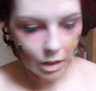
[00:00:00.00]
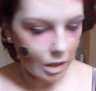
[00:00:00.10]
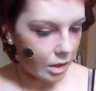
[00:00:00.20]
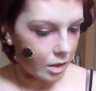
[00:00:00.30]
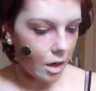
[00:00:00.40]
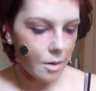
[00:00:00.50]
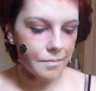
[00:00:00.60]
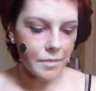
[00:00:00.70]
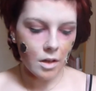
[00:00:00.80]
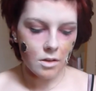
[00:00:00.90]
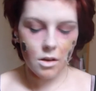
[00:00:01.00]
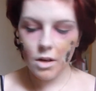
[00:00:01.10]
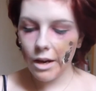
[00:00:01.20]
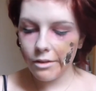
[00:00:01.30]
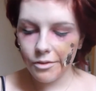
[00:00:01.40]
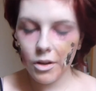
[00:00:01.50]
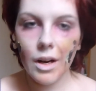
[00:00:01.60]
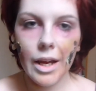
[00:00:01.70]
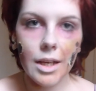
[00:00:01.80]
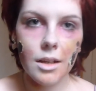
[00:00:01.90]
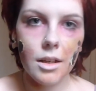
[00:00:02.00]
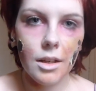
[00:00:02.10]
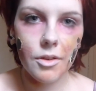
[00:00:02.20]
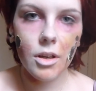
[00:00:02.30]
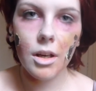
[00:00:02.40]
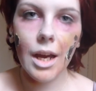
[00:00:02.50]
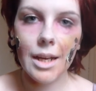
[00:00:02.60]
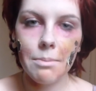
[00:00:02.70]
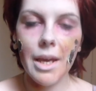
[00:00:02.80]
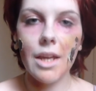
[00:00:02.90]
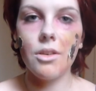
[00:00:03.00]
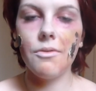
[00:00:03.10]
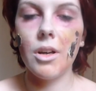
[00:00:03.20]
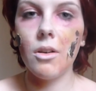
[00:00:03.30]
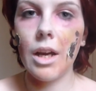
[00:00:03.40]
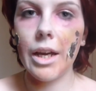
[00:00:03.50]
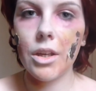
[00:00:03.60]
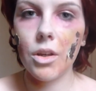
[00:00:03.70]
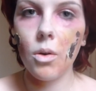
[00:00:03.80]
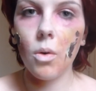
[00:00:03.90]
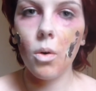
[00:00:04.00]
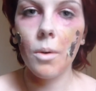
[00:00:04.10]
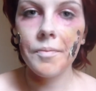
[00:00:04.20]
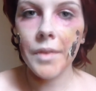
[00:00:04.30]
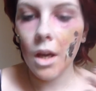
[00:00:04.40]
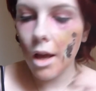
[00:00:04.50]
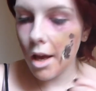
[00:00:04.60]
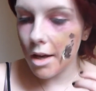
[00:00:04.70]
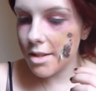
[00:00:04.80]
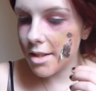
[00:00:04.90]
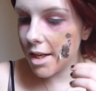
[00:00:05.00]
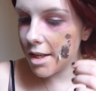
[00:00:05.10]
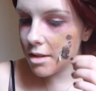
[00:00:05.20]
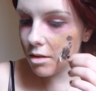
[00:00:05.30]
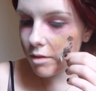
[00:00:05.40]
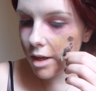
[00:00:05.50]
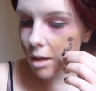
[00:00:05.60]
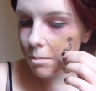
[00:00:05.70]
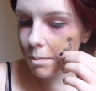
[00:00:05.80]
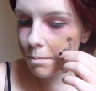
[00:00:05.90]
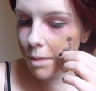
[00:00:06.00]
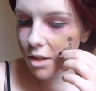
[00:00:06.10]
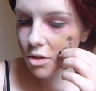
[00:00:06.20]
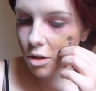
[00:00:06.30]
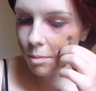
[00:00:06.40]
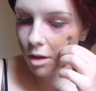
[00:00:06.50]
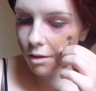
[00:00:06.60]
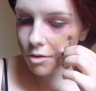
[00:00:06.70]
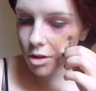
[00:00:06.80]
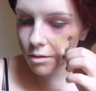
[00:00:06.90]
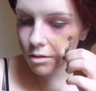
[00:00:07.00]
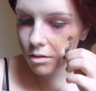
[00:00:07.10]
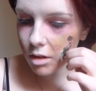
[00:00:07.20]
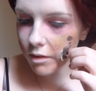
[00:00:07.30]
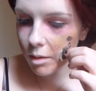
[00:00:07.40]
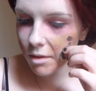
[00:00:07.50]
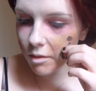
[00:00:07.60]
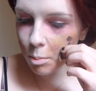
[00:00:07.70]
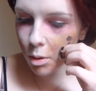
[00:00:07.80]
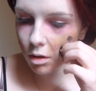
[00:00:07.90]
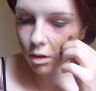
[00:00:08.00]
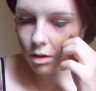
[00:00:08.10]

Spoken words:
there you go. So now if you're like me and you feel like your skin isn't really pinched up enough, just give it a bit of a pull.